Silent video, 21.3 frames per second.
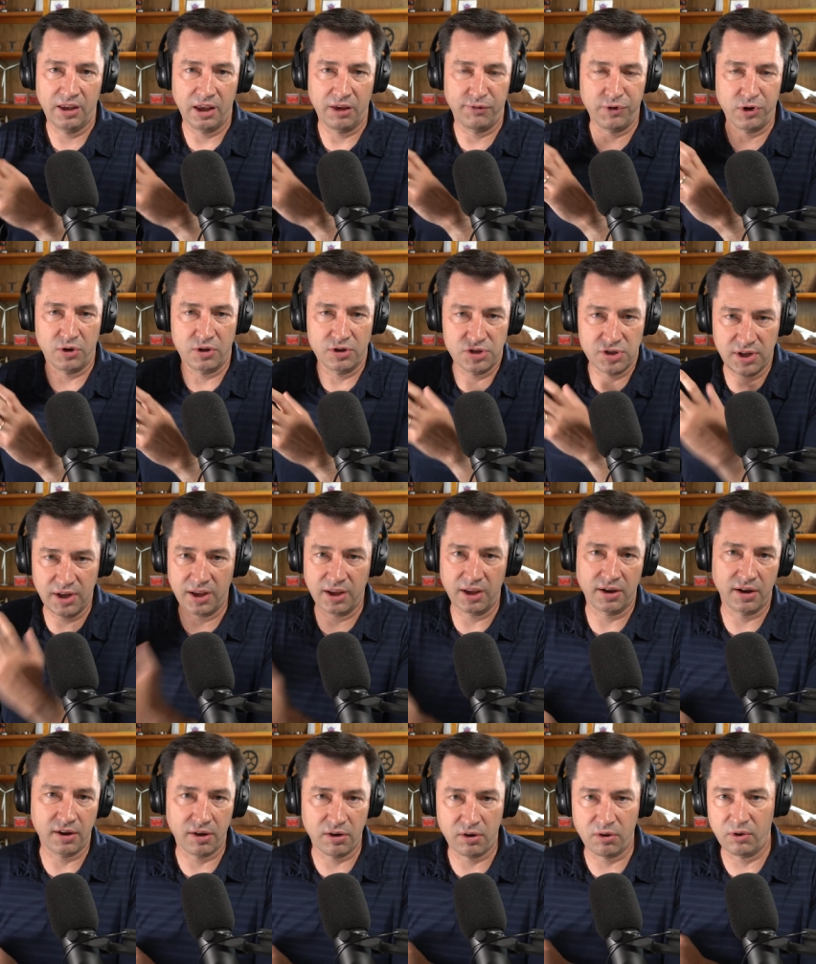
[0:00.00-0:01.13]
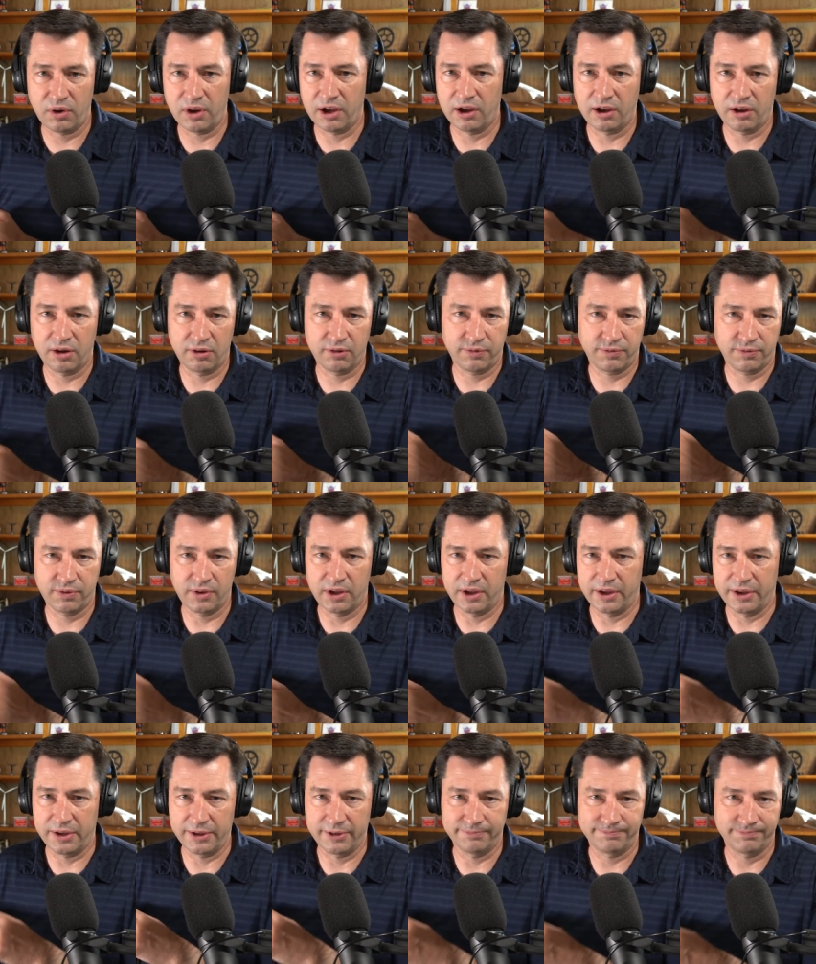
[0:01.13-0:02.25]
if you're a CEO of,
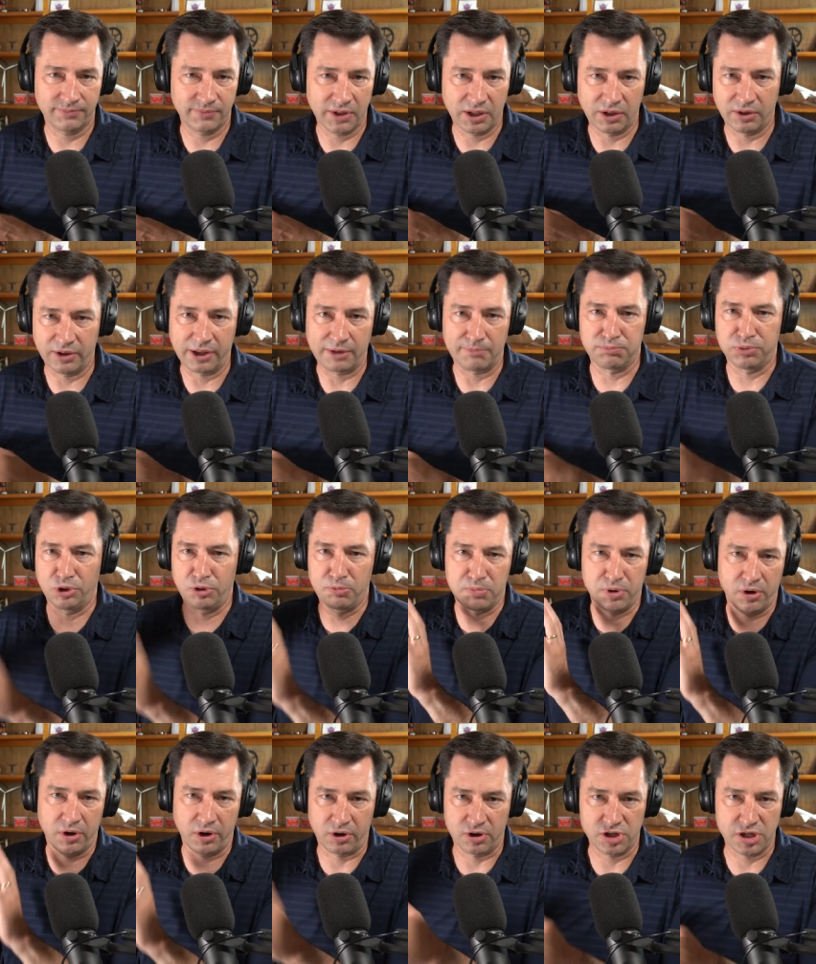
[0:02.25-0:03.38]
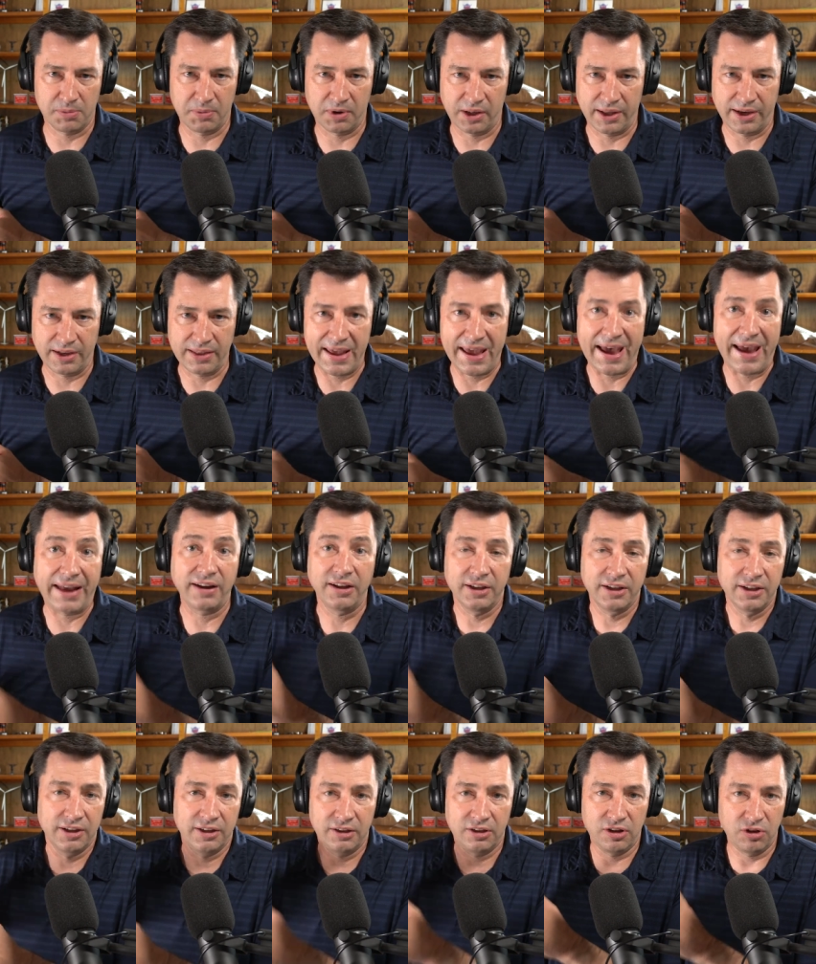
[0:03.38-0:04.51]
um, you know, like Bloomberg or someone like that,
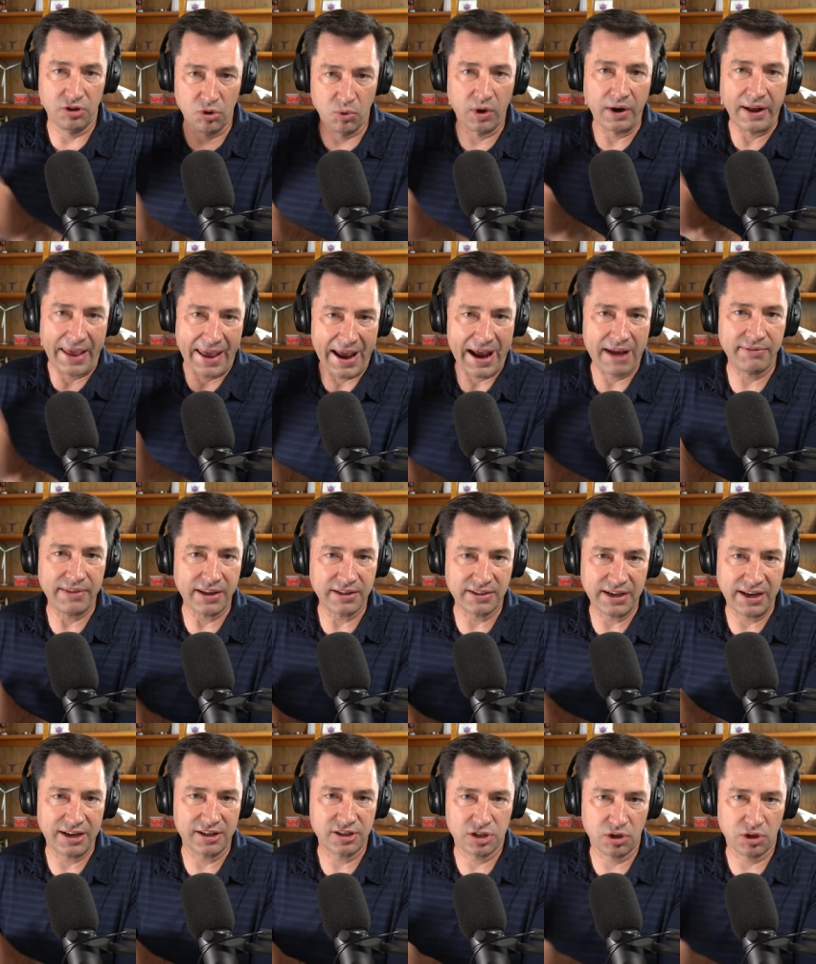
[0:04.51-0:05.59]
you, you want to have that data.